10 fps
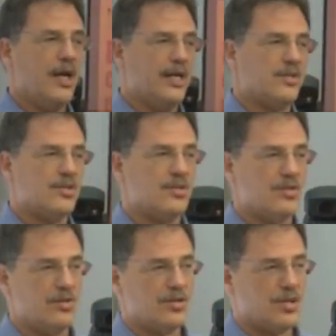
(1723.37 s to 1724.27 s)

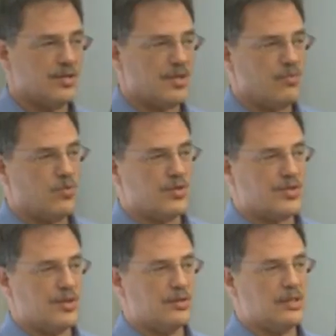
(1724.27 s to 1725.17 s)
institutions, and we're
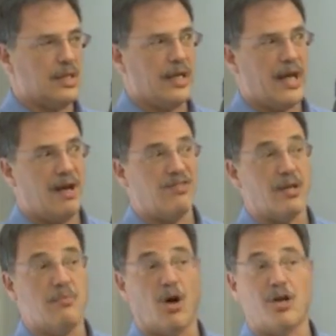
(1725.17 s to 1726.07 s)
certainly
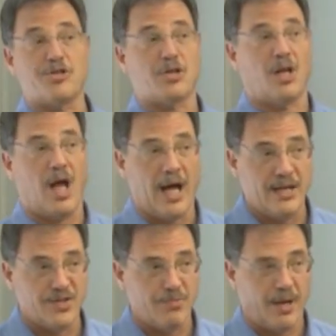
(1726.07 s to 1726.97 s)
heavily
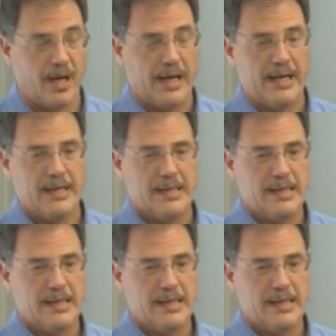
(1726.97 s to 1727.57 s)
marginalized by